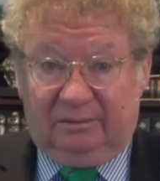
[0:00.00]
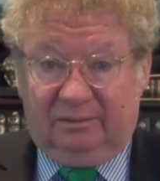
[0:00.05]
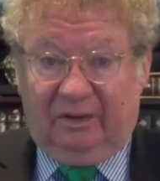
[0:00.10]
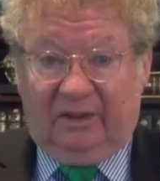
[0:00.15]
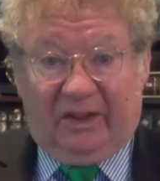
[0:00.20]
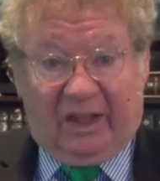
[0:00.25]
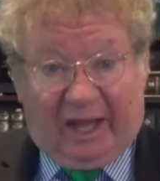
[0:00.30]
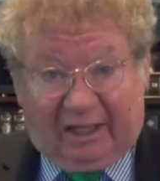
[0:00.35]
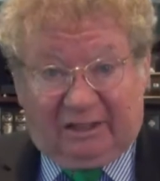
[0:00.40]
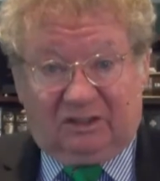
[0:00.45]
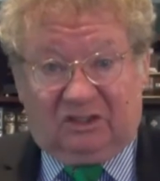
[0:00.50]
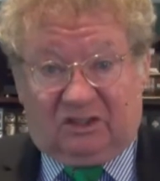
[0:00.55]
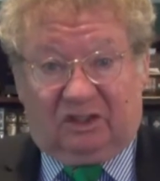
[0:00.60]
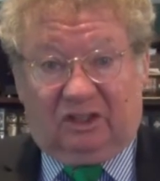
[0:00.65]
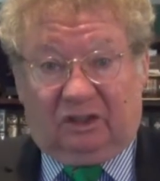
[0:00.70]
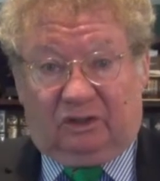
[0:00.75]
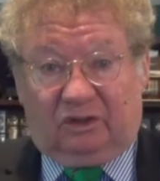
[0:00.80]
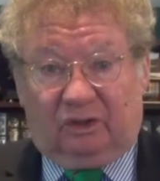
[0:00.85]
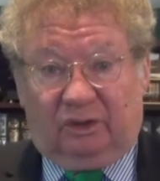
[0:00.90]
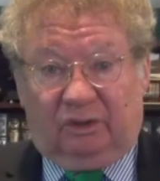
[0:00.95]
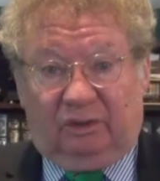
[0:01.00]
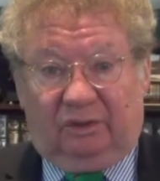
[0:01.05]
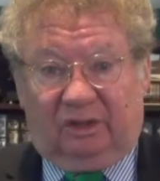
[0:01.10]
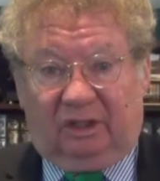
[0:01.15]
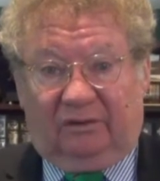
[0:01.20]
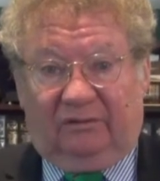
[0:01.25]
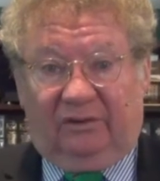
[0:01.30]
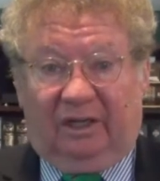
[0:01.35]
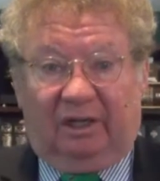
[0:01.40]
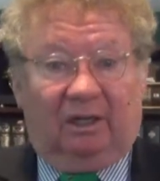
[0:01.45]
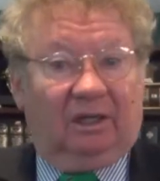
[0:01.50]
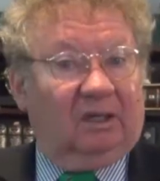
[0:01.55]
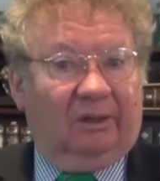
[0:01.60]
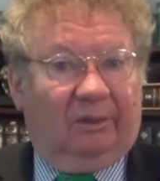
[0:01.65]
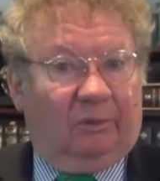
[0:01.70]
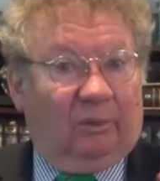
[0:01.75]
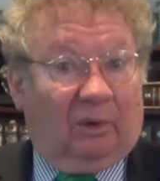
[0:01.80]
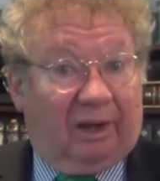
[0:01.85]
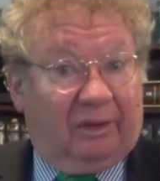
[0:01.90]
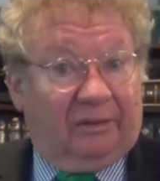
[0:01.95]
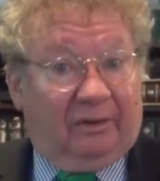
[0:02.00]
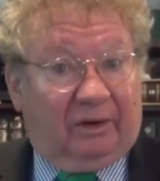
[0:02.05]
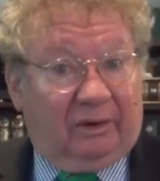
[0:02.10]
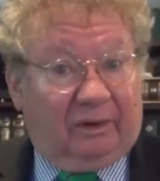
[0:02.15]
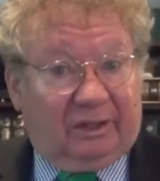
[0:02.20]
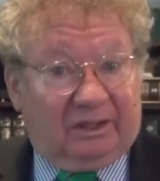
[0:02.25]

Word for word: That's the truth of it. Whether